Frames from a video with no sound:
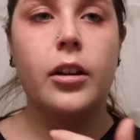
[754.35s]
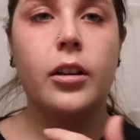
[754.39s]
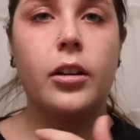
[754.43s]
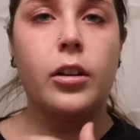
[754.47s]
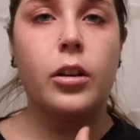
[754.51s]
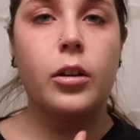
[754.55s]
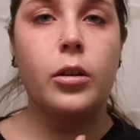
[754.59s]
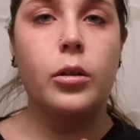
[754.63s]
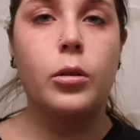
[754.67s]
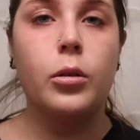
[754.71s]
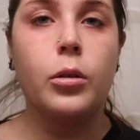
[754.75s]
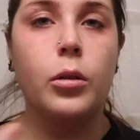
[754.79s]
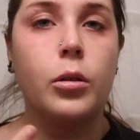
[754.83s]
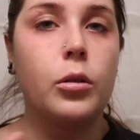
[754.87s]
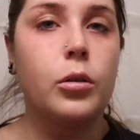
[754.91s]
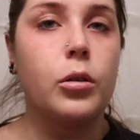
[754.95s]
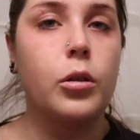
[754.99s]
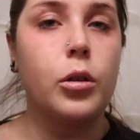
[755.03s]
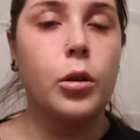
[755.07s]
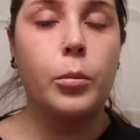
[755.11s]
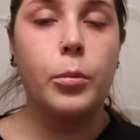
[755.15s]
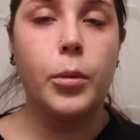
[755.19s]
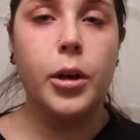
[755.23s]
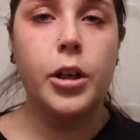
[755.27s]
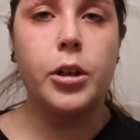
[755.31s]
to
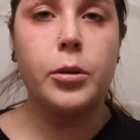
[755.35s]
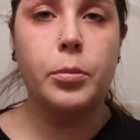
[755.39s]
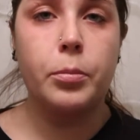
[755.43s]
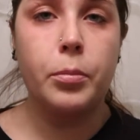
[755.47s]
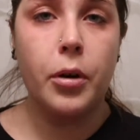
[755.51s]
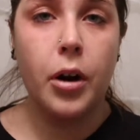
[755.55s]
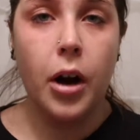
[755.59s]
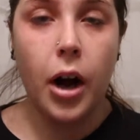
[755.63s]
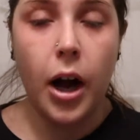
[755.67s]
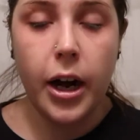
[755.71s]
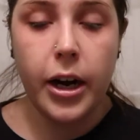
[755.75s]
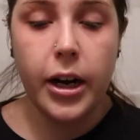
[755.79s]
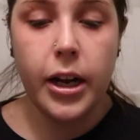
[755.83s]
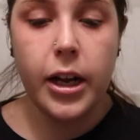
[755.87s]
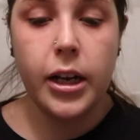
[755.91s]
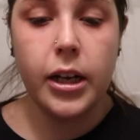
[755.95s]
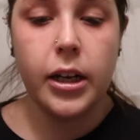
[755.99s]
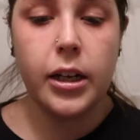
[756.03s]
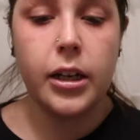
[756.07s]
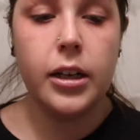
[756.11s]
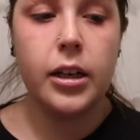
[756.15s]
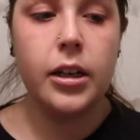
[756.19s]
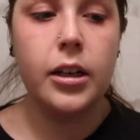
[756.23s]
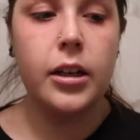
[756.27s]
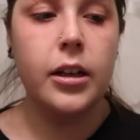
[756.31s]
too much
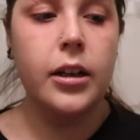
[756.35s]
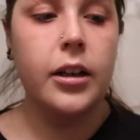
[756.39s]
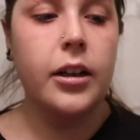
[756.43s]
product,